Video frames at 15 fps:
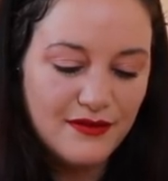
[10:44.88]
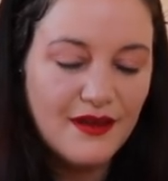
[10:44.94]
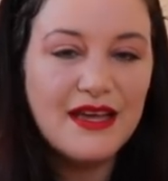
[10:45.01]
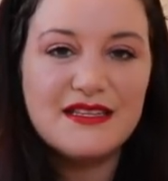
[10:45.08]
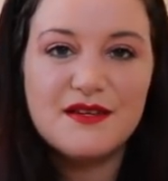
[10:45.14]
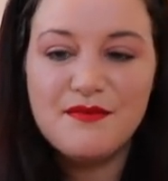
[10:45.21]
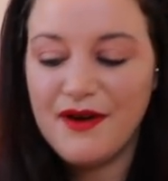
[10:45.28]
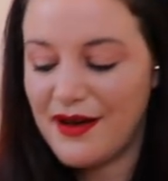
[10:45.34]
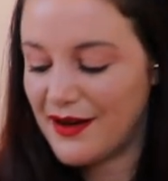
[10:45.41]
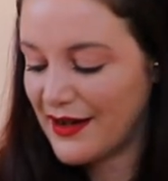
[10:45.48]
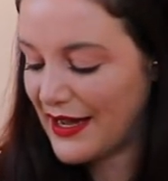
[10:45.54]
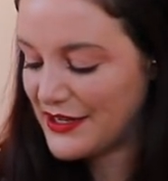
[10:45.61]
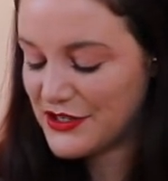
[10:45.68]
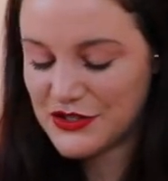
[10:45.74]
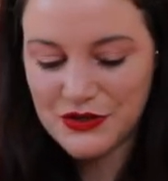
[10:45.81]
It's a mug.
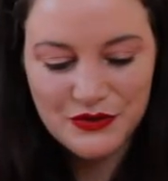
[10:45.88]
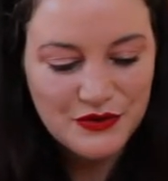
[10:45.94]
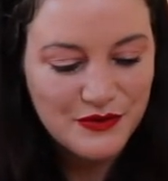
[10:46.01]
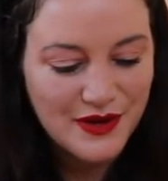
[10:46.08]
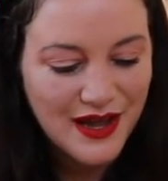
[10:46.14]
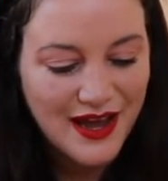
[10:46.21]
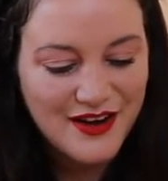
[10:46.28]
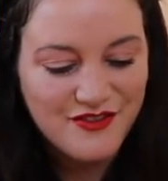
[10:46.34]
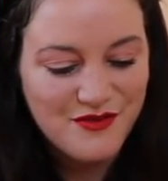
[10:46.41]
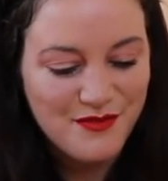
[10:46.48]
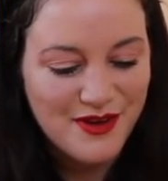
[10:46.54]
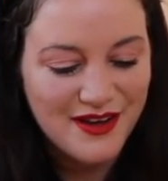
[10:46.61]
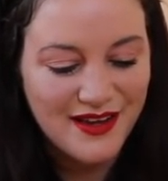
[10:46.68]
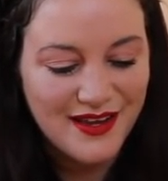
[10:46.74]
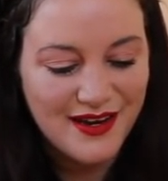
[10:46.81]
I just don't know what kind of a
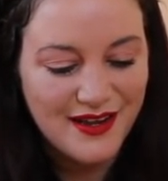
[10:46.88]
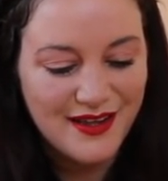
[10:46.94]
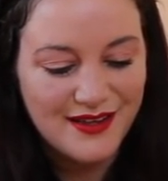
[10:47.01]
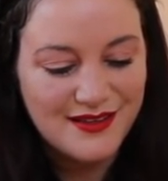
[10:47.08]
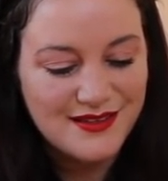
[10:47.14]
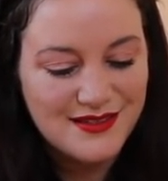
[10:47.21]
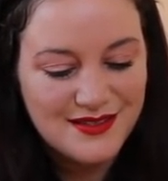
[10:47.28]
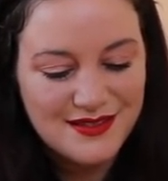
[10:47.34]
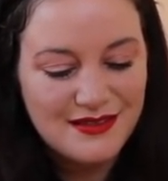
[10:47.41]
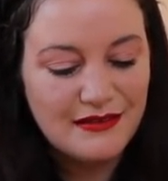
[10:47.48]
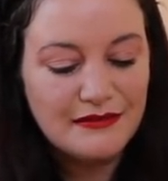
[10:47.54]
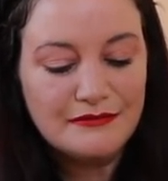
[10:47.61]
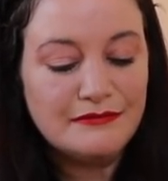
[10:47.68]
mug it is.